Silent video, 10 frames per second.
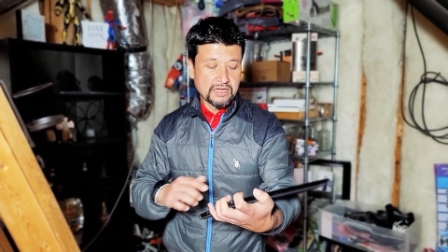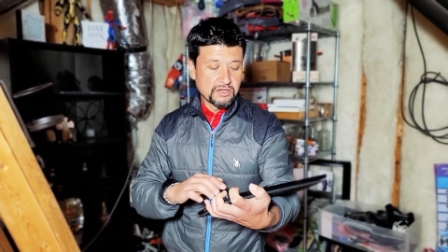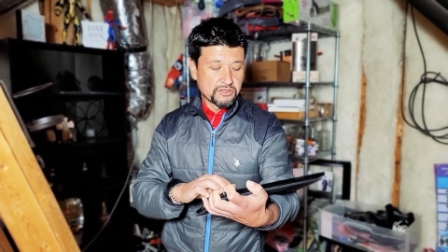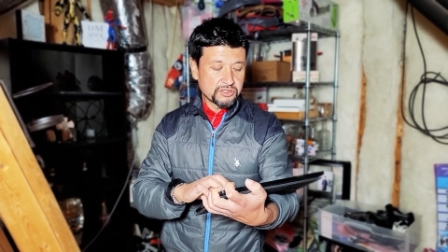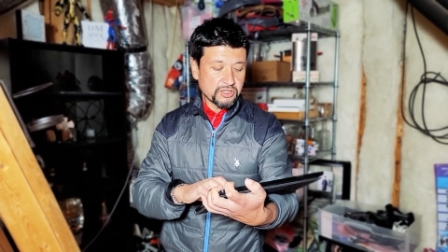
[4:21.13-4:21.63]

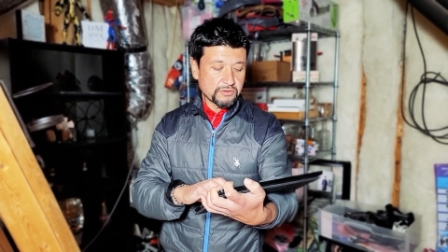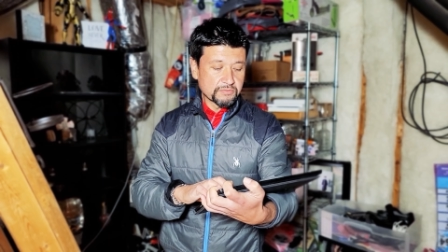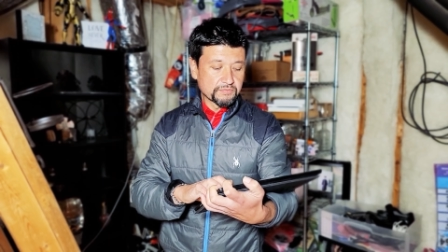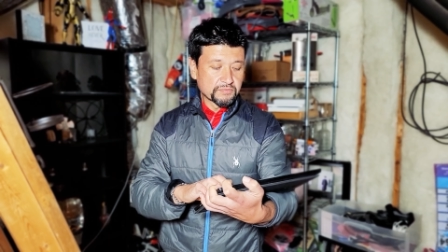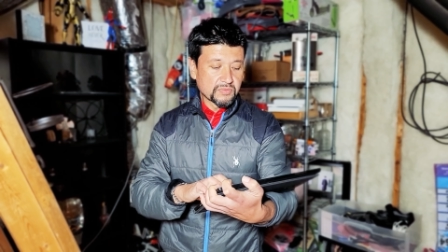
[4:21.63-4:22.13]
So
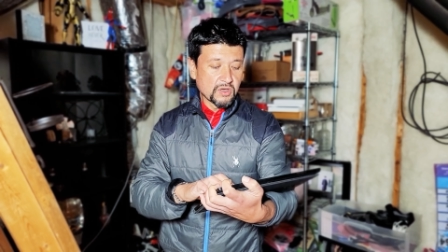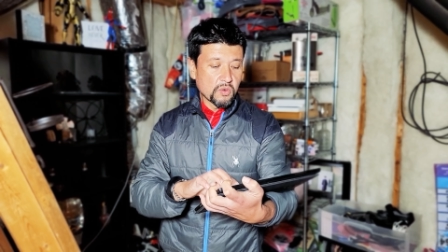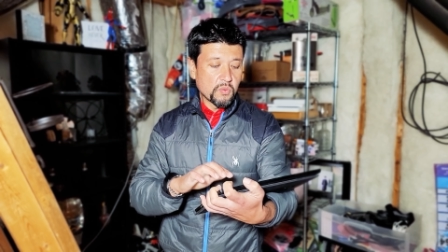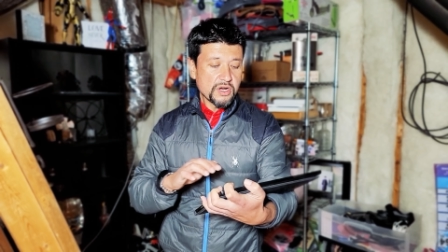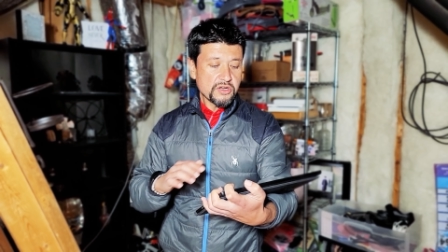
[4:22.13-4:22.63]

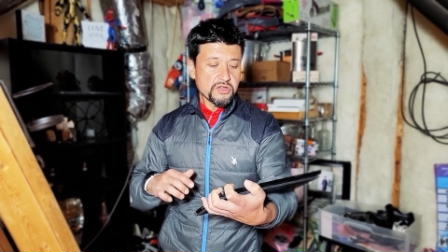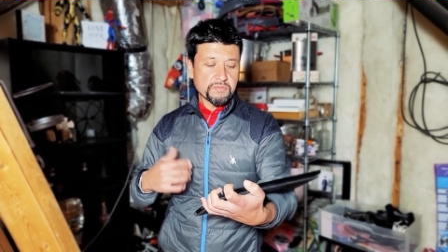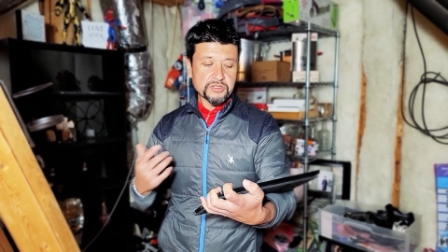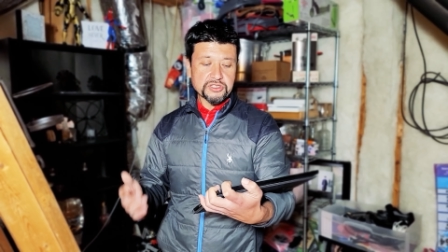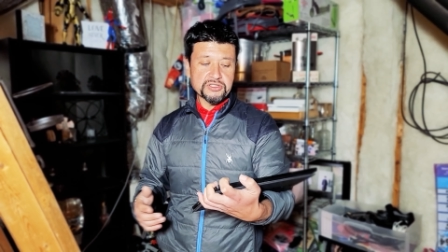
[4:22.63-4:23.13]
when do you
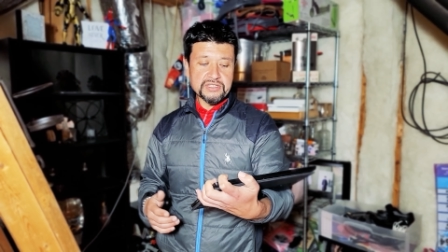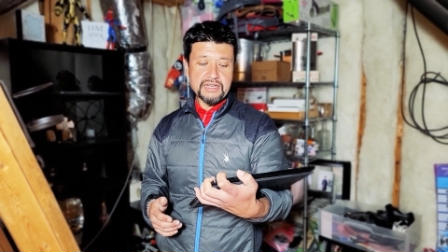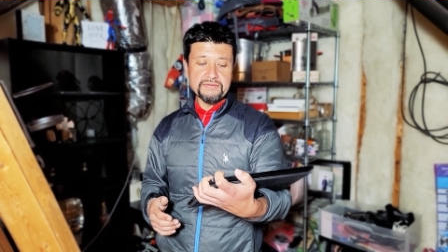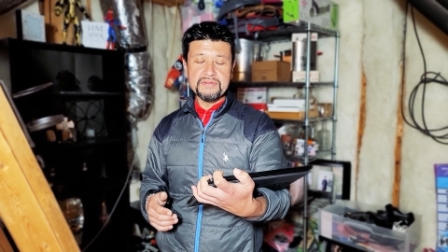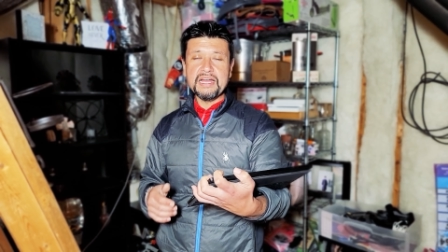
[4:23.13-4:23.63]
push
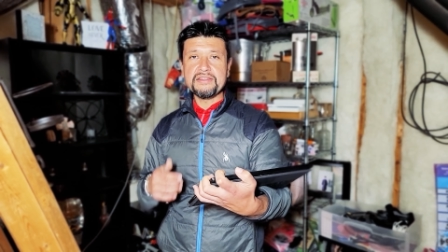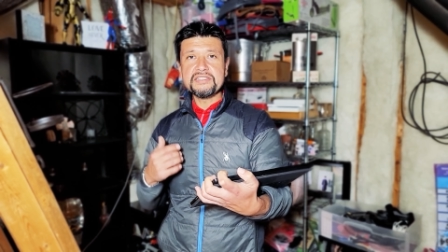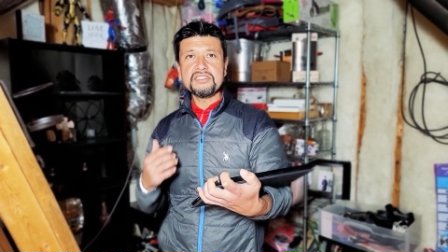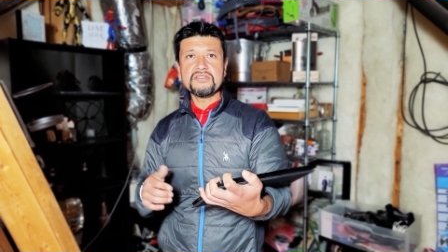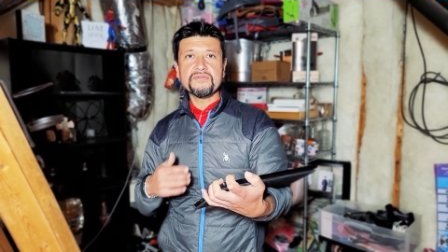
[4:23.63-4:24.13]
yourself? Now, this
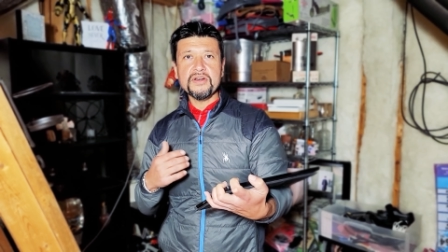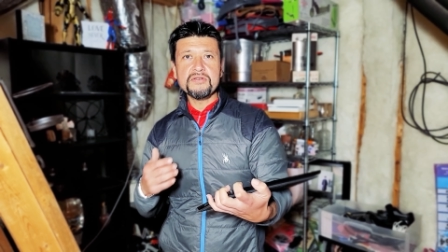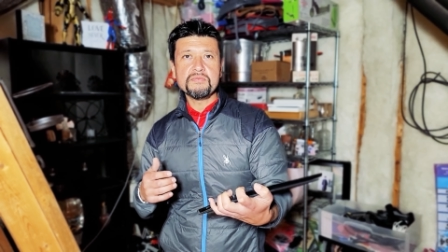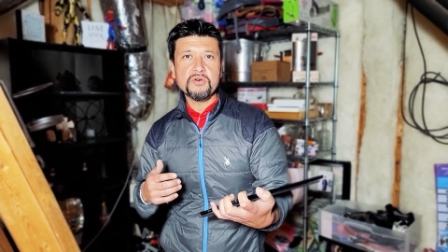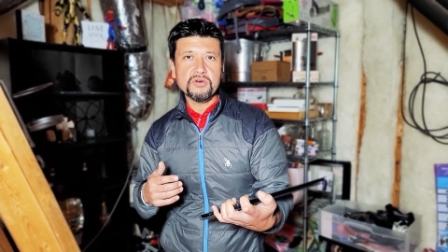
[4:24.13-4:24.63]
is a very
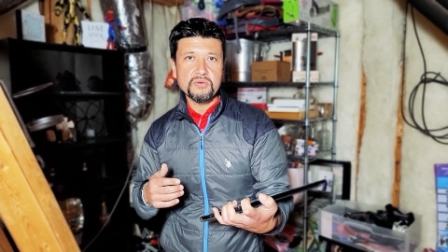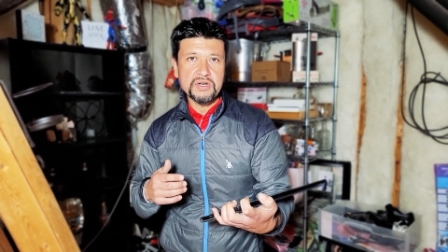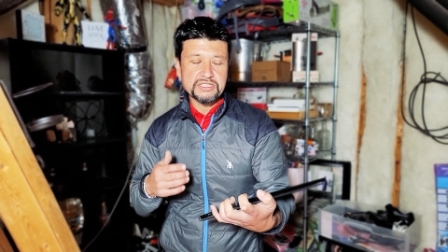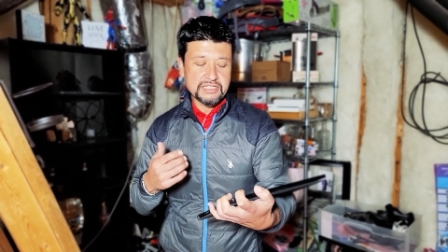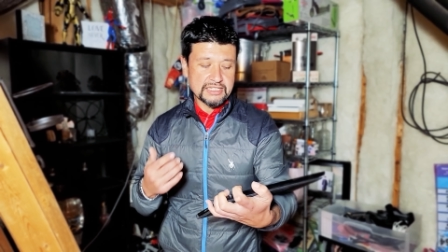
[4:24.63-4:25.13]
important
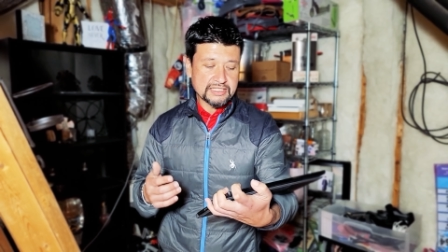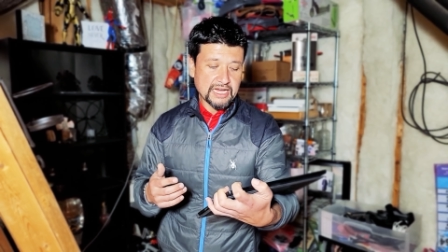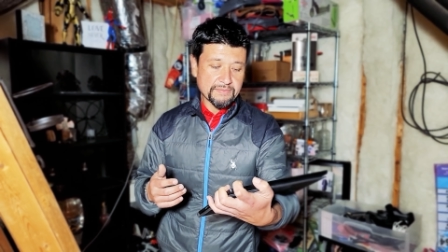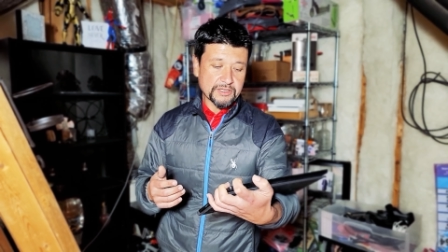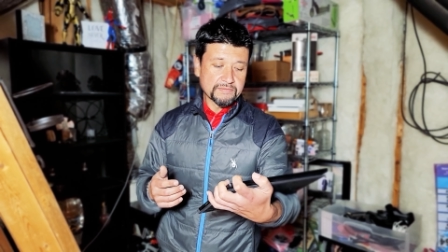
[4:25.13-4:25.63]
question to
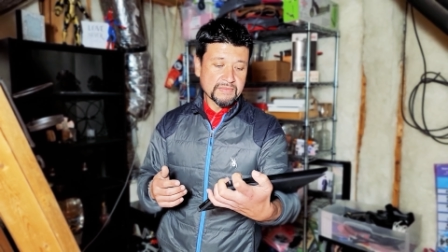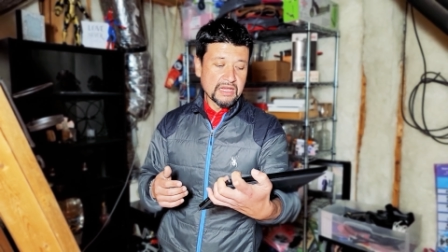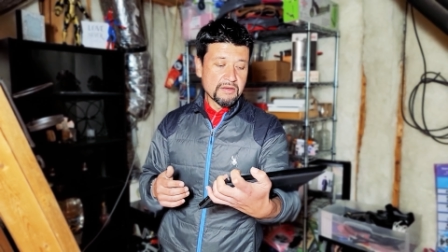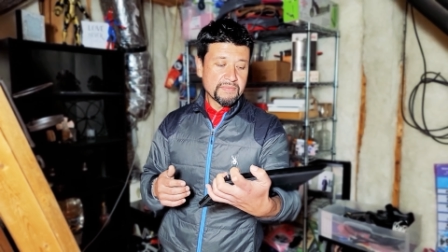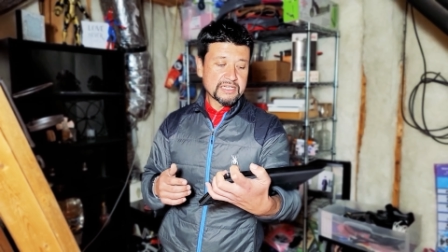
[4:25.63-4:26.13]
examine
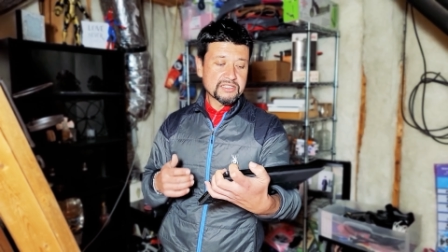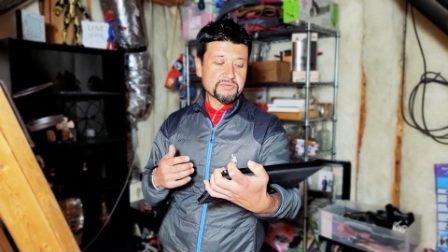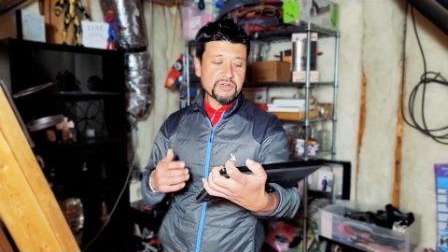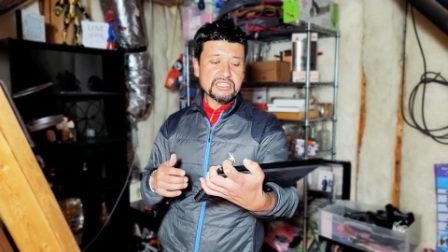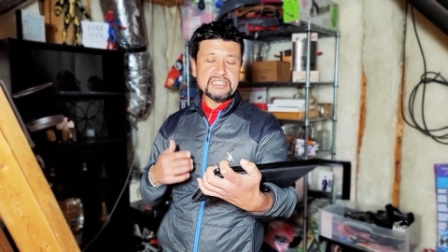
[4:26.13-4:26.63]
because it
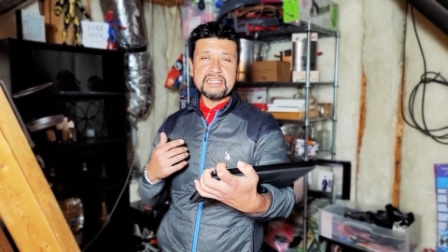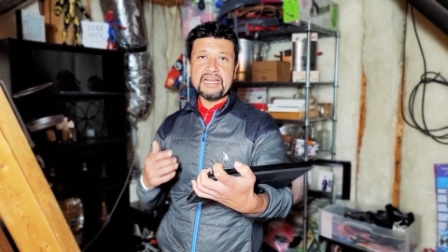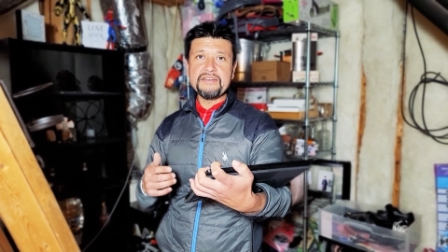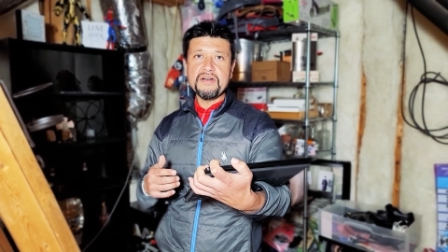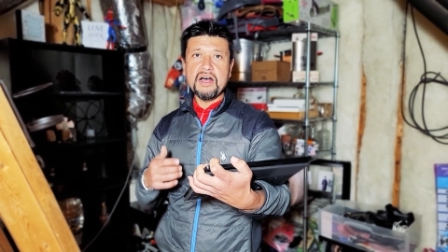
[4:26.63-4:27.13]
brings to life how